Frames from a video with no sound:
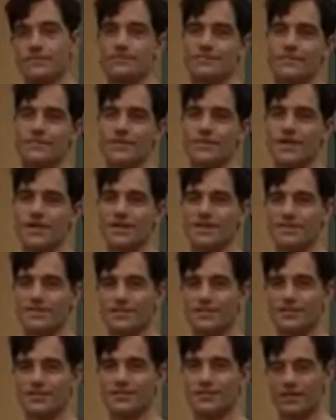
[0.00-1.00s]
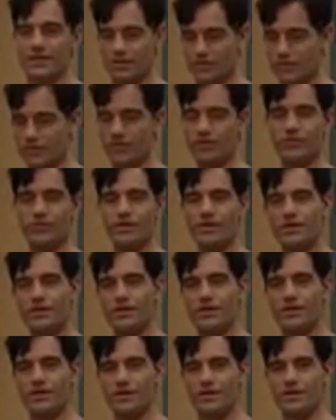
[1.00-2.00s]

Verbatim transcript: this is all I